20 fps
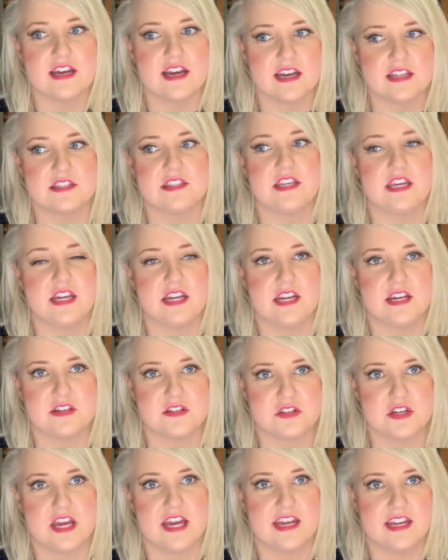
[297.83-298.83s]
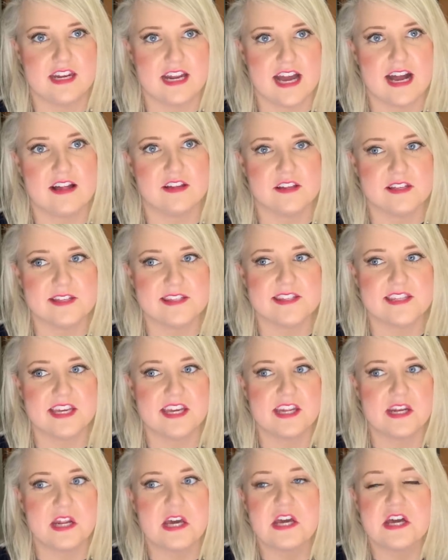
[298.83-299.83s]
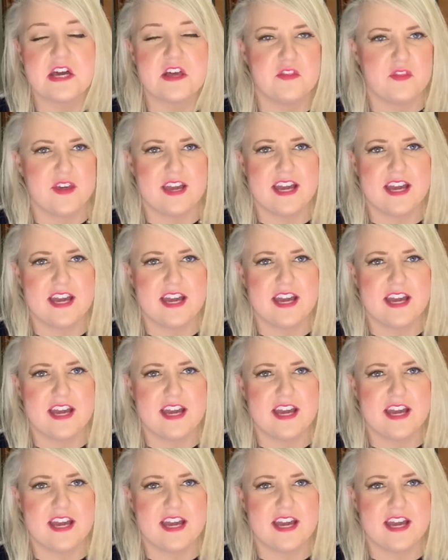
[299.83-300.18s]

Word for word: a Tina, Shane, Alice scene. They